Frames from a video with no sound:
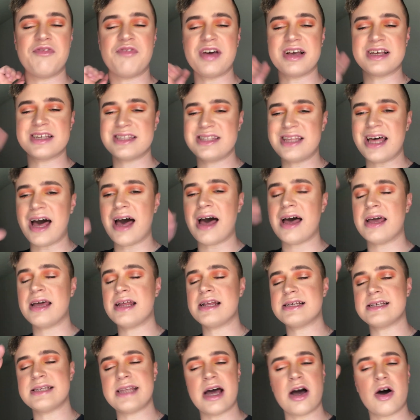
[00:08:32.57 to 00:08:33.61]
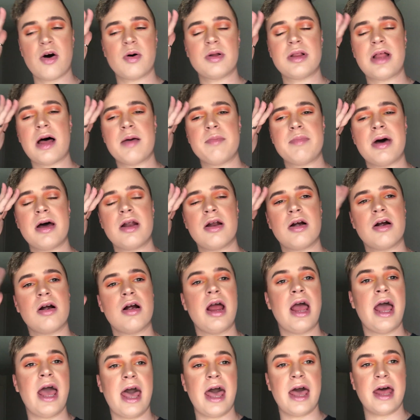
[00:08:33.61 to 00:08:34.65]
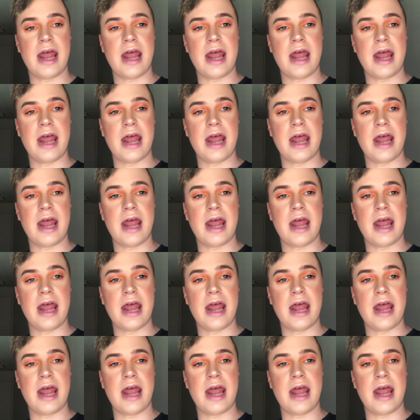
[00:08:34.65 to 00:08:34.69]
fixed that. It is now a lot better.